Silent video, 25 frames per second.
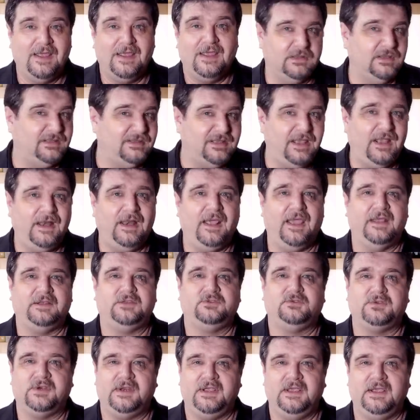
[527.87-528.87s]
The tail
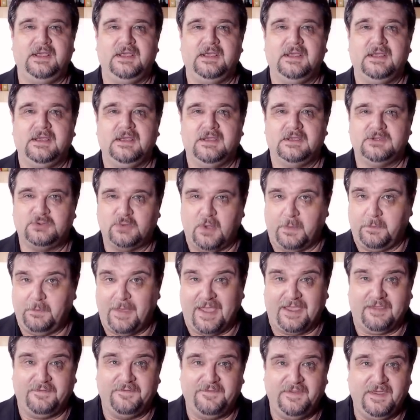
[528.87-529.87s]
had three
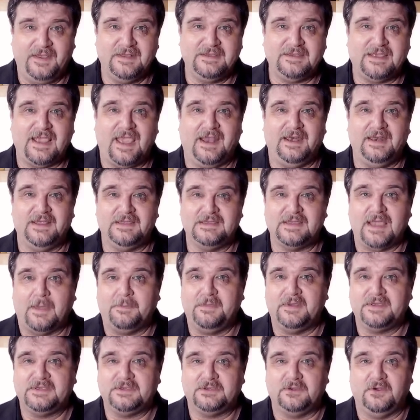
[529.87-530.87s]
swept-back fins and its
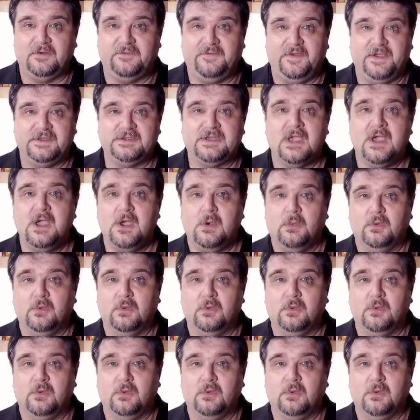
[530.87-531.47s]
upper surface